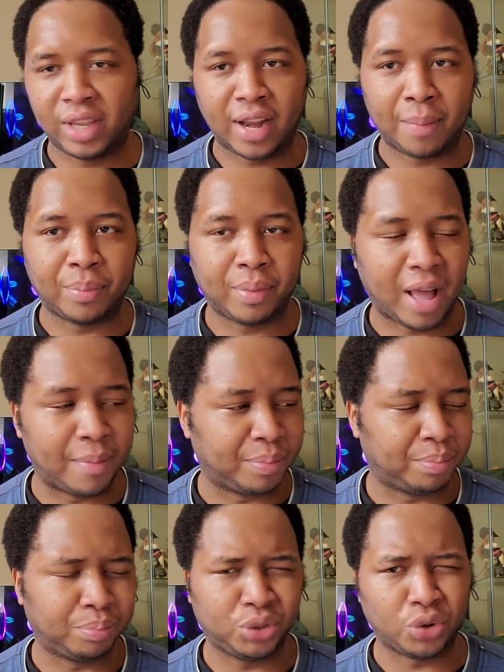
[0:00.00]
I'm
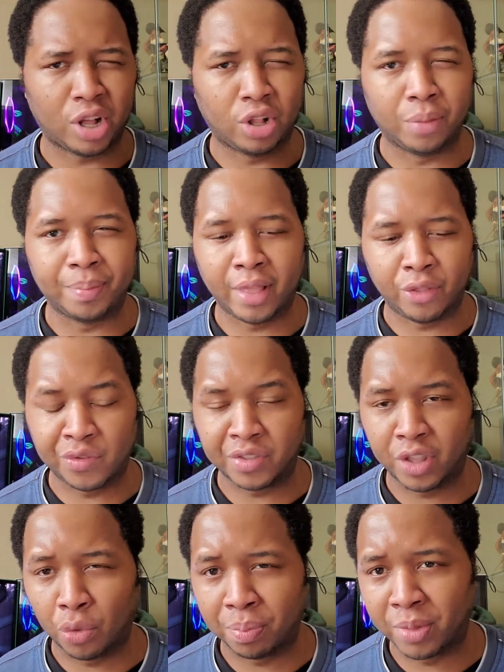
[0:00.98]
sure I'll
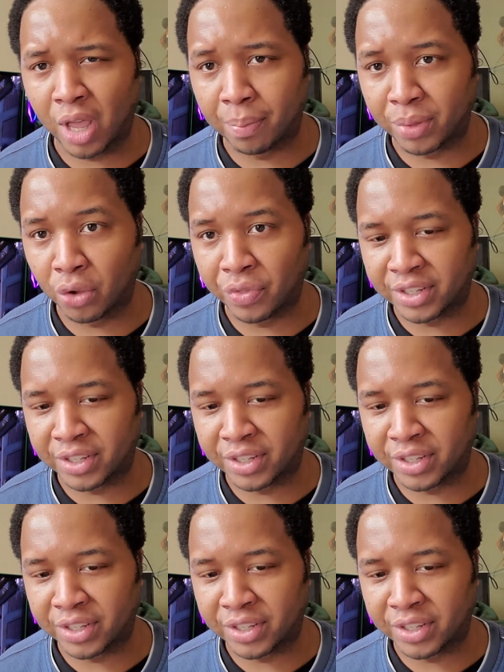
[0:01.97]
upload